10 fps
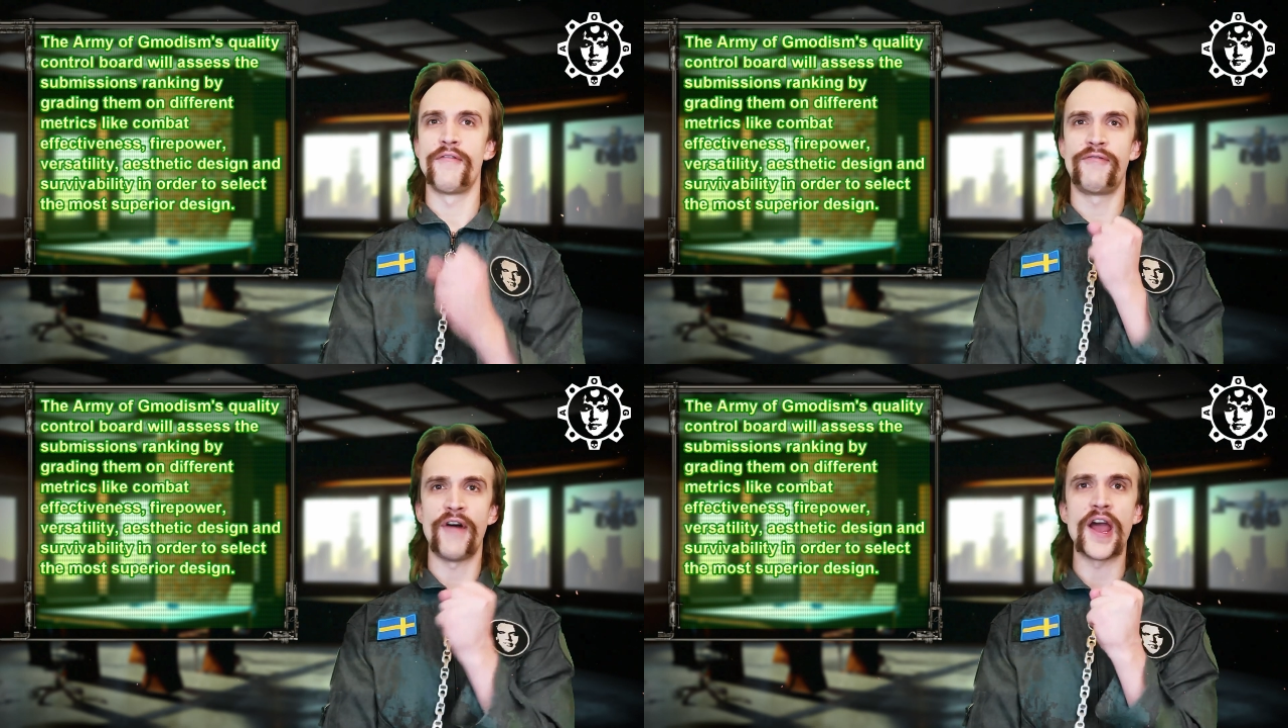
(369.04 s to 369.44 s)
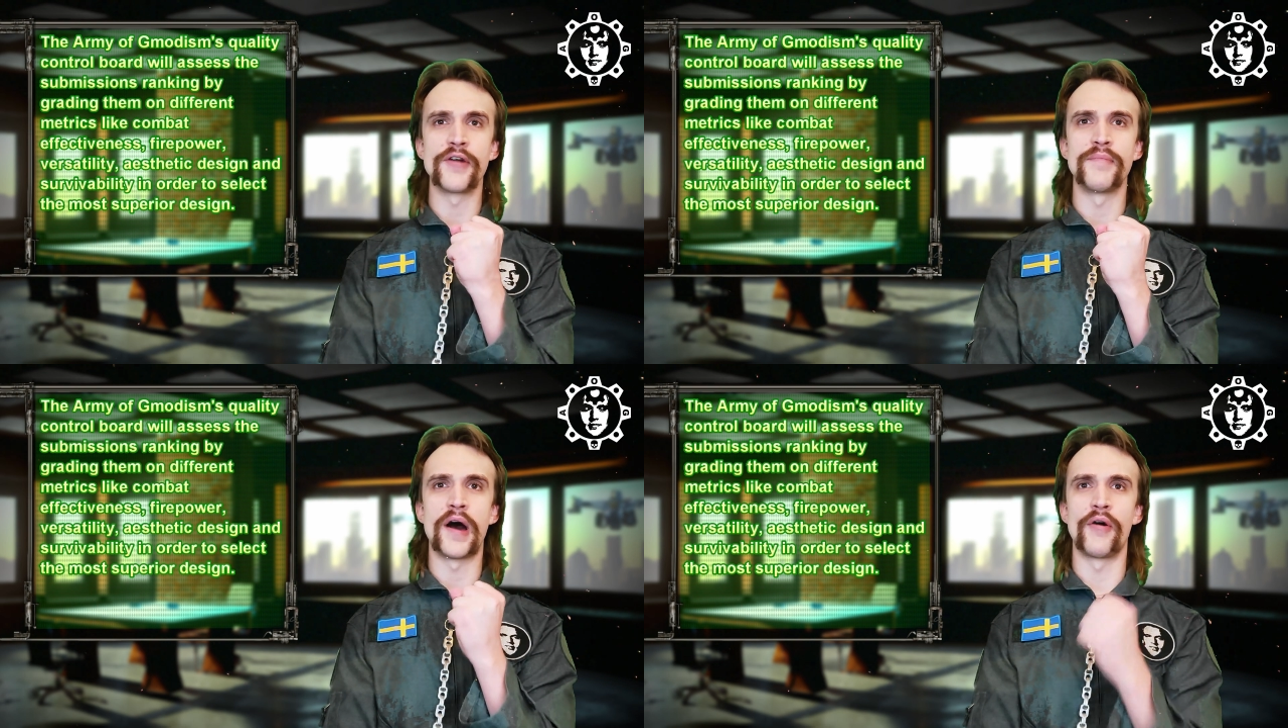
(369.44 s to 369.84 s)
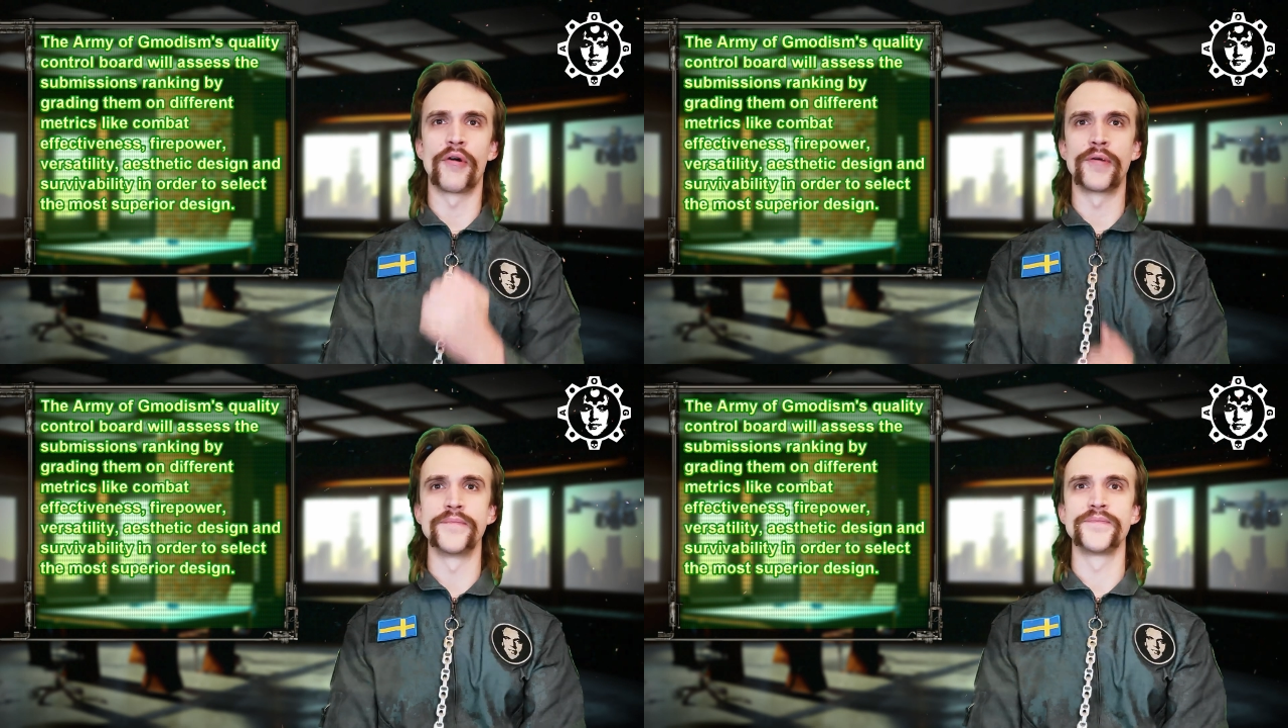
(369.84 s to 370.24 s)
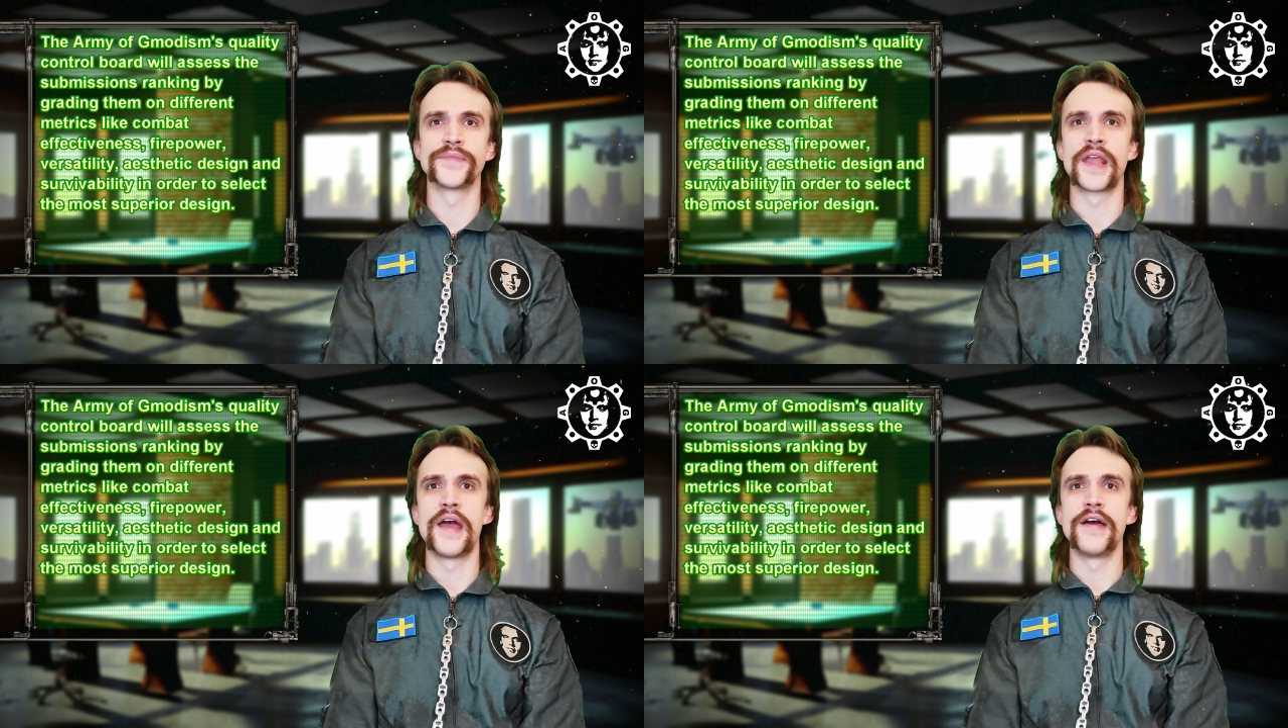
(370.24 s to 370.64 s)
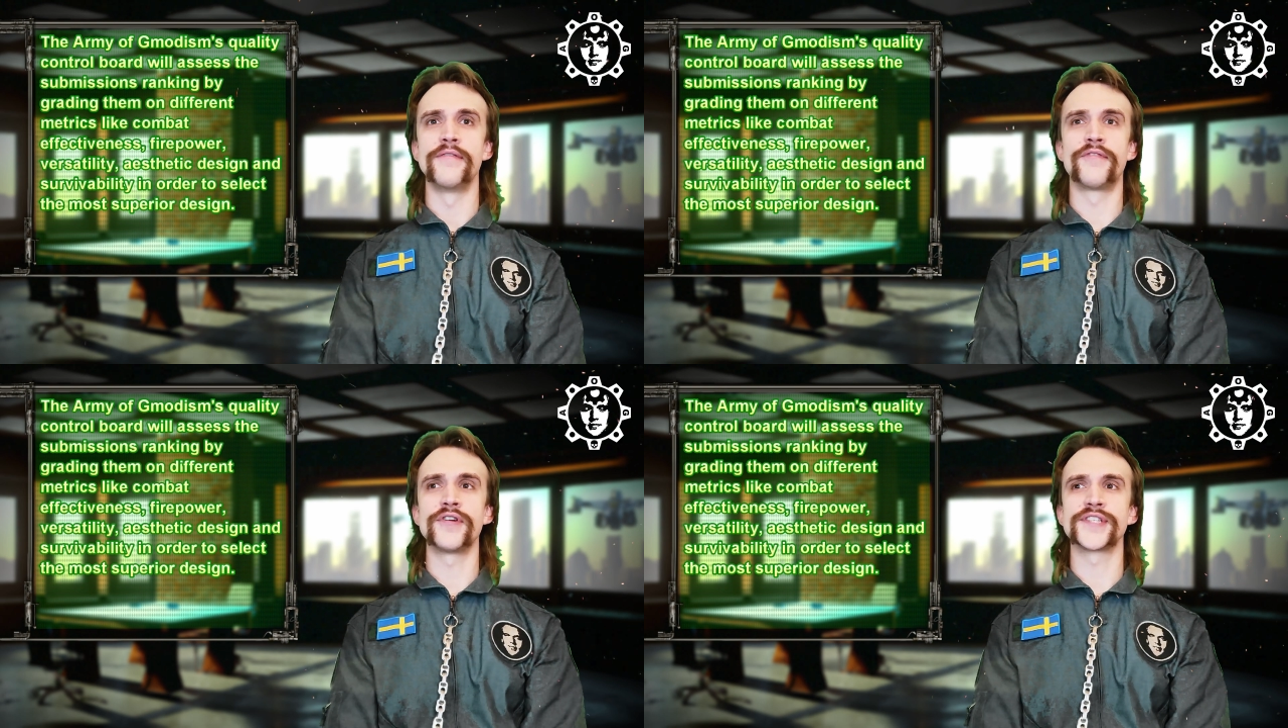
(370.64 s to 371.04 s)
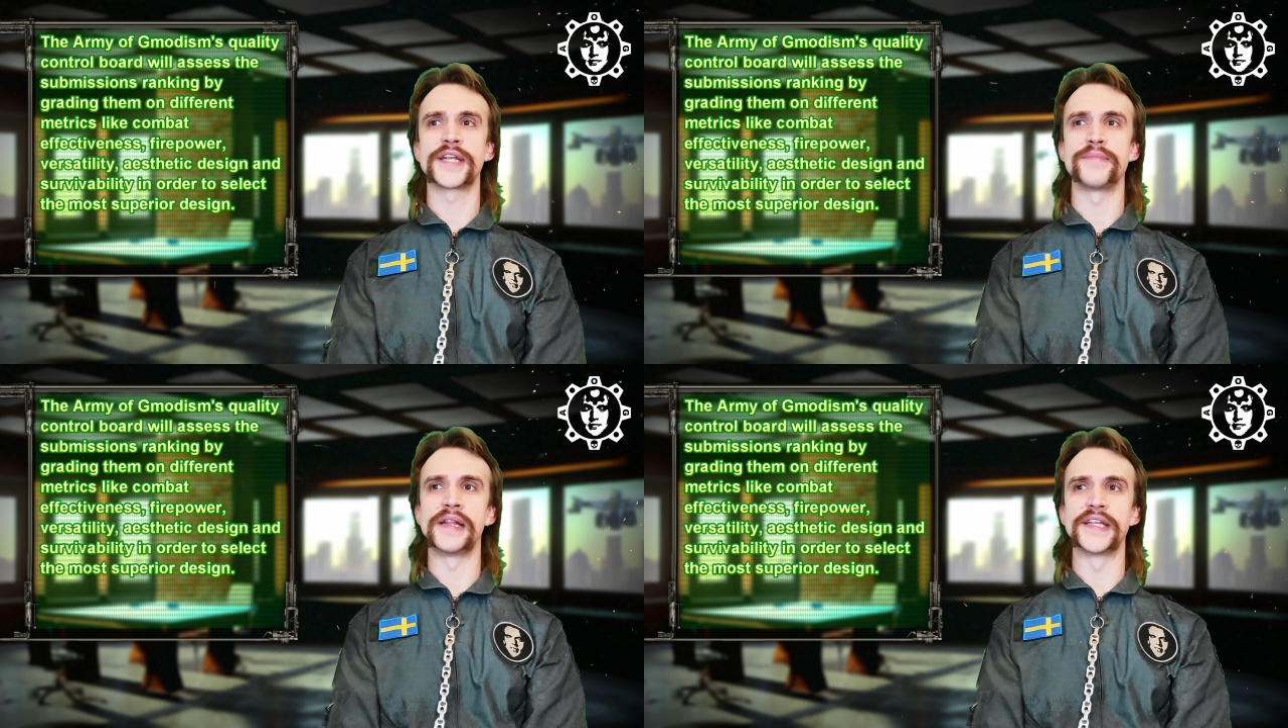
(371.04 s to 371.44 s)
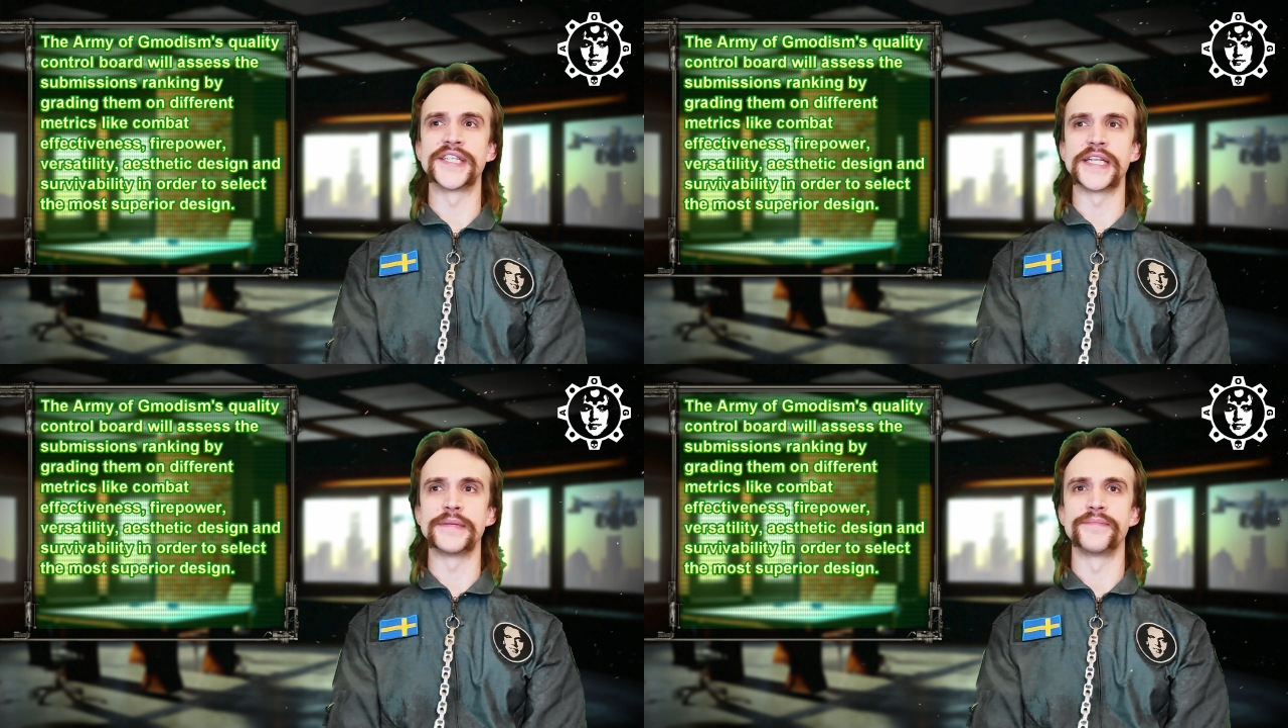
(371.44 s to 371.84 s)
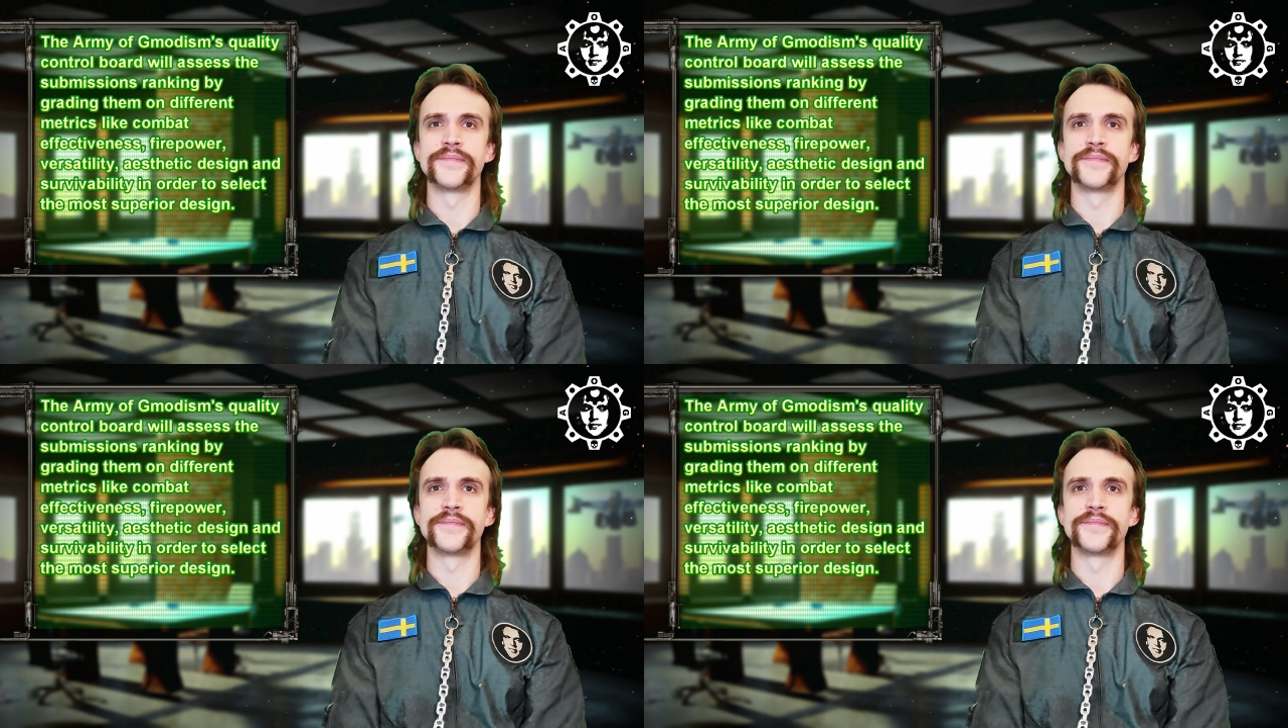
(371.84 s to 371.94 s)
firepower, versatility,